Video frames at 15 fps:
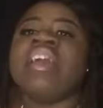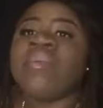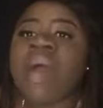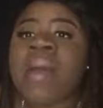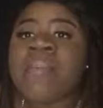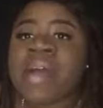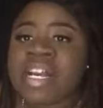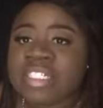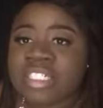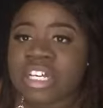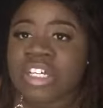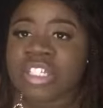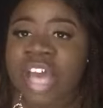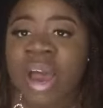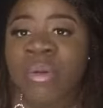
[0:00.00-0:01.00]
EWAY
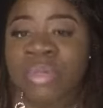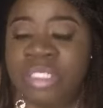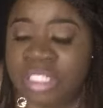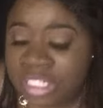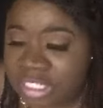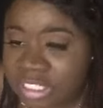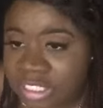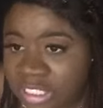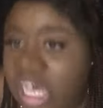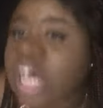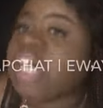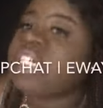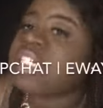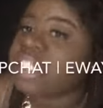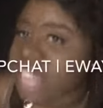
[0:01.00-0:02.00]
PESO, that was his
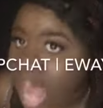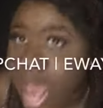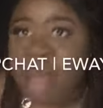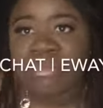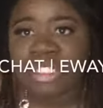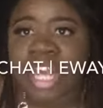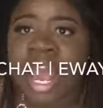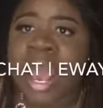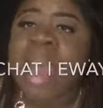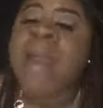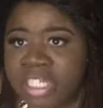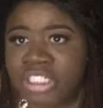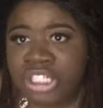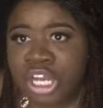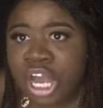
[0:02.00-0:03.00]
song, Snapchat.
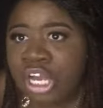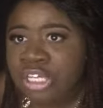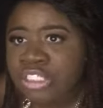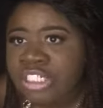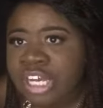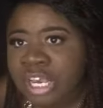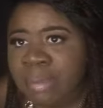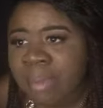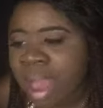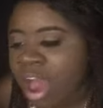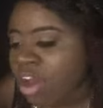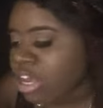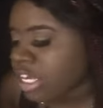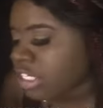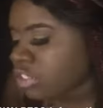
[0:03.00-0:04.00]
Make sure y'all go check him
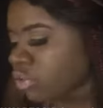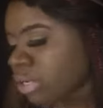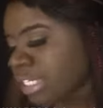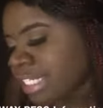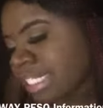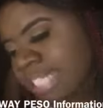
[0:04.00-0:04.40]
out. He's on